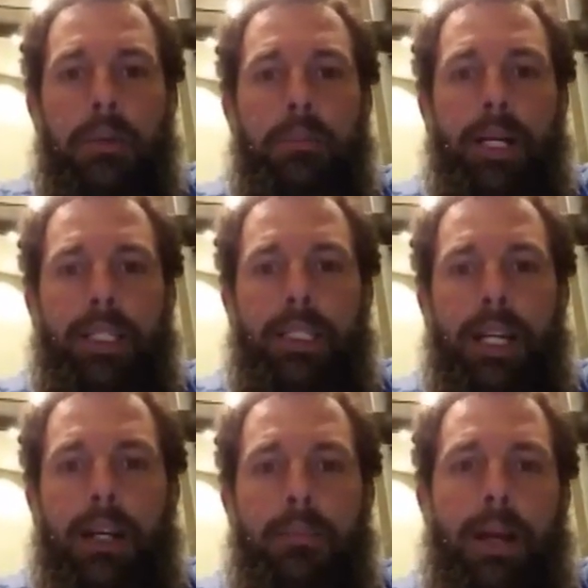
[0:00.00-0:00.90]
But
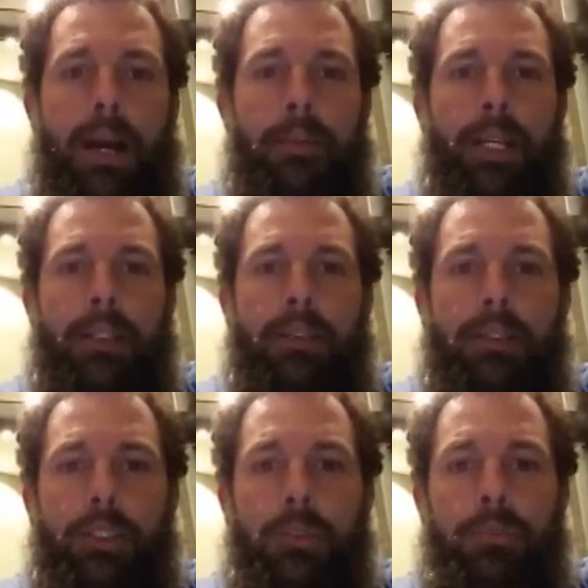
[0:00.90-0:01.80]
I'm going to
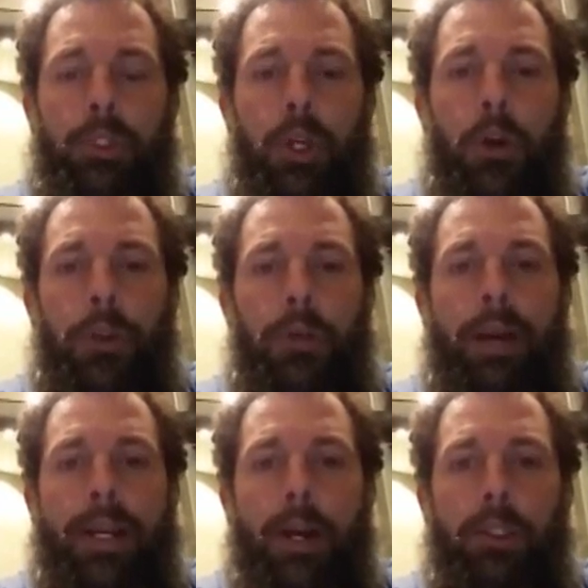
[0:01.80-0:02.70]
go through
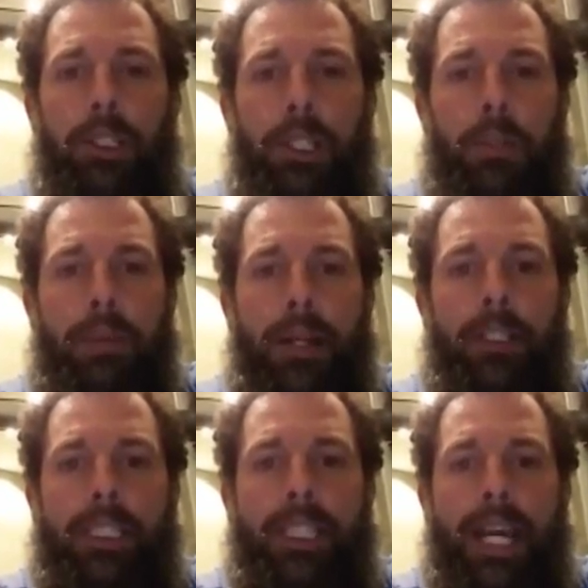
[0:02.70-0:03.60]
my notes a little better
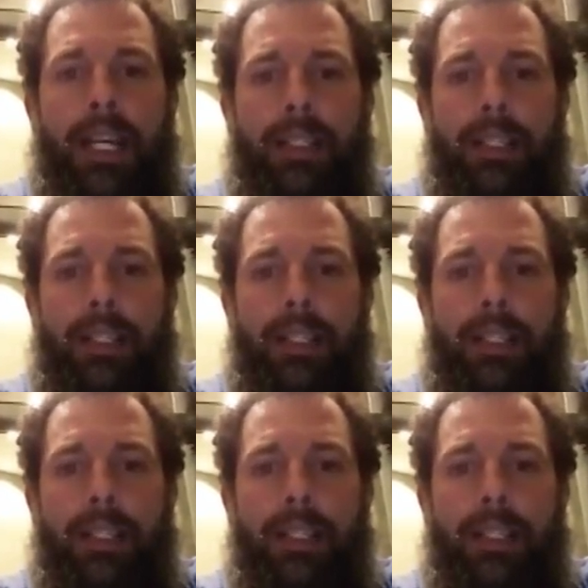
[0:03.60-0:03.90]
tonight.